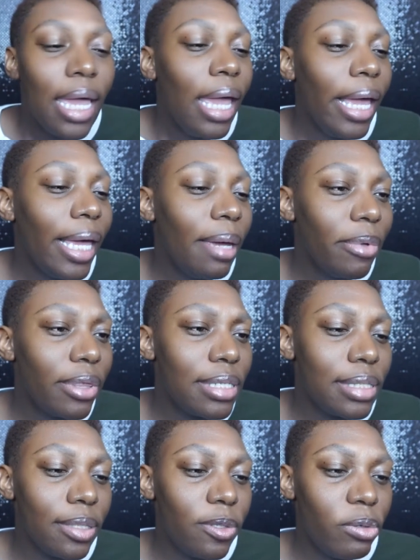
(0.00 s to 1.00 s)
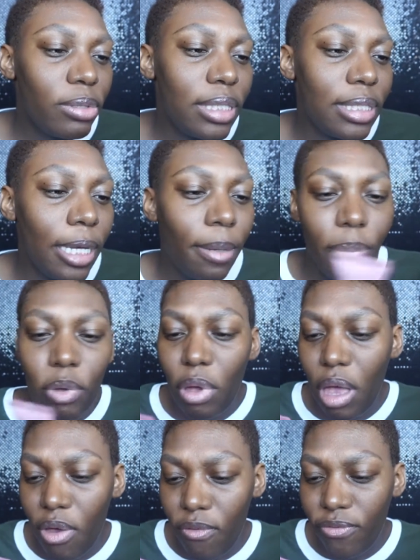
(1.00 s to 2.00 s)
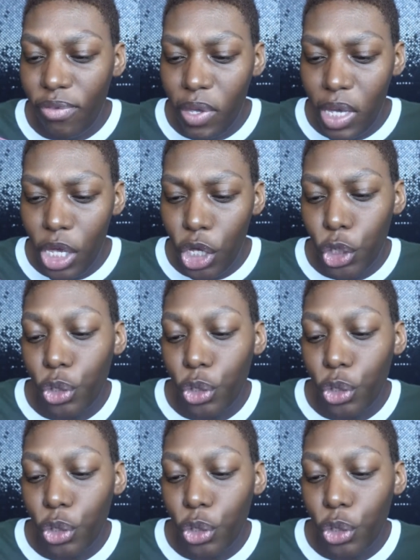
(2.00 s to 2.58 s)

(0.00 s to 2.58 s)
It came with this little sample of the